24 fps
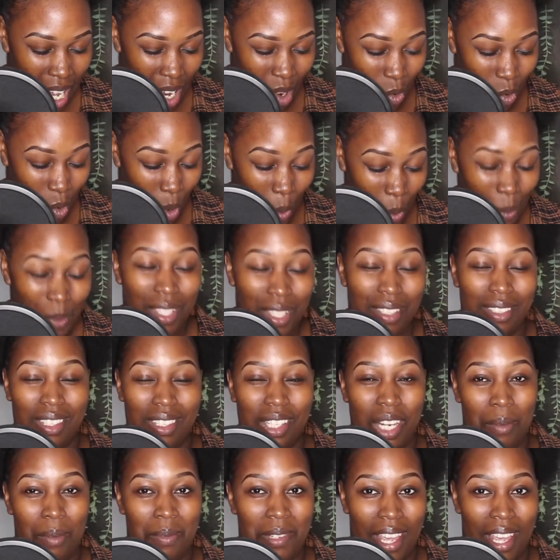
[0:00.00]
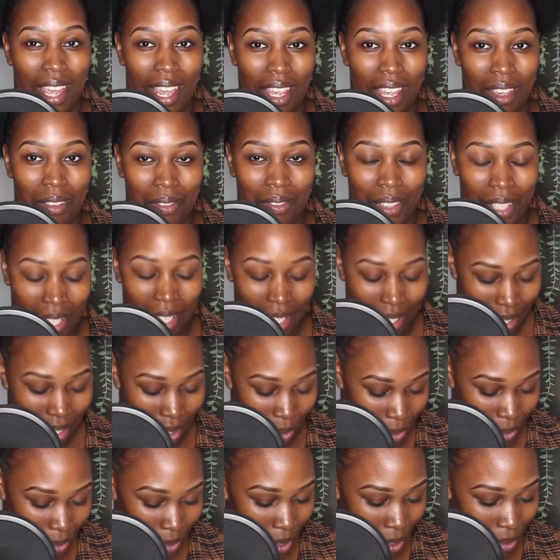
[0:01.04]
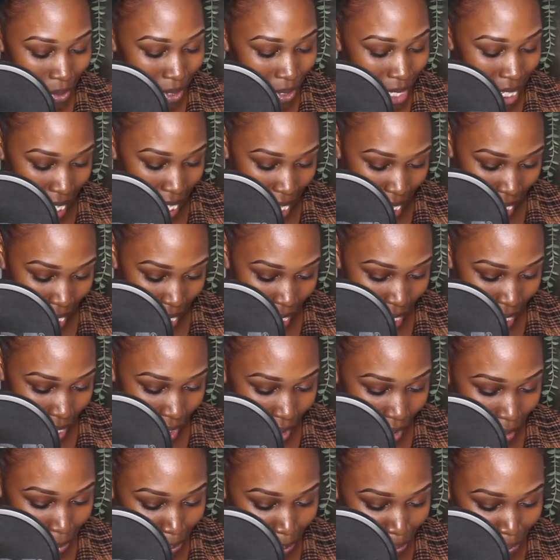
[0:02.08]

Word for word: Romans, chapter 8, verse 15.